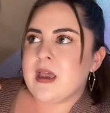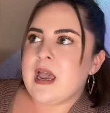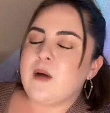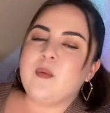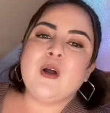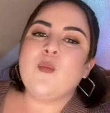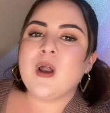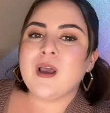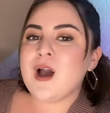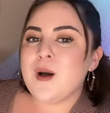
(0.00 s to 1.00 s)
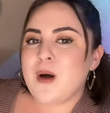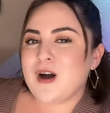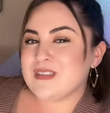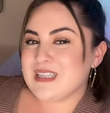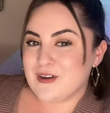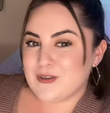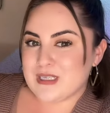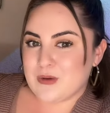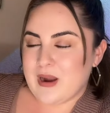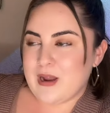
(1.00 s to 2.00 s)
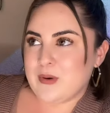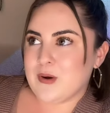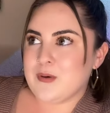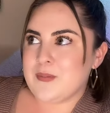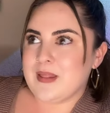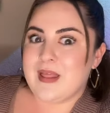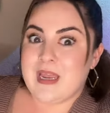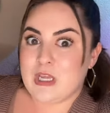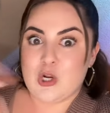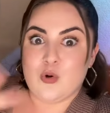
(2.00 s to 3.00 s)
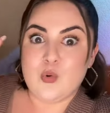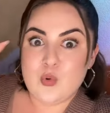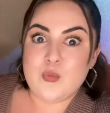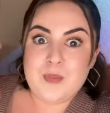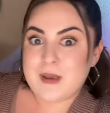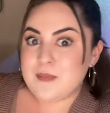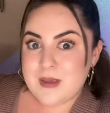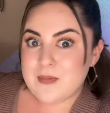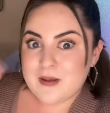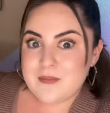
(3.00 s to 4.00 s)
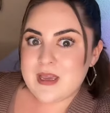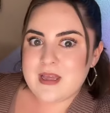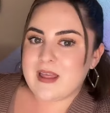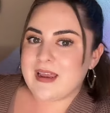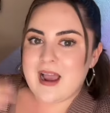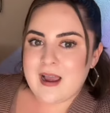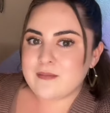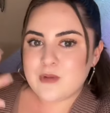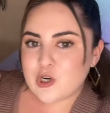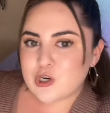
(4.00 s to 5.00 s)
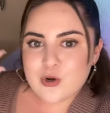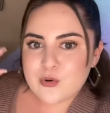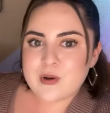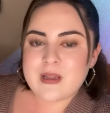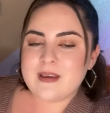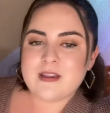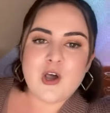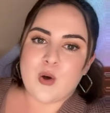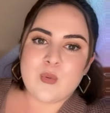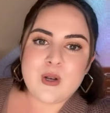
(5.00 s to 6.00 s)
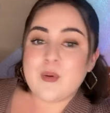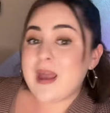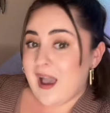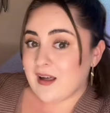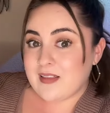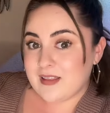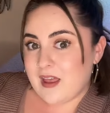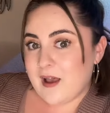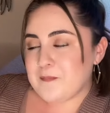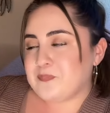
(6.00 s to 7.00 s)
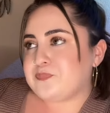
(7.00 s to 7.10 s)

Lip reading: And we don't want to come off salesy, right? We don't want to be like, ooh, pick me, like I'm your notary. Like, no, we don't want to act like that.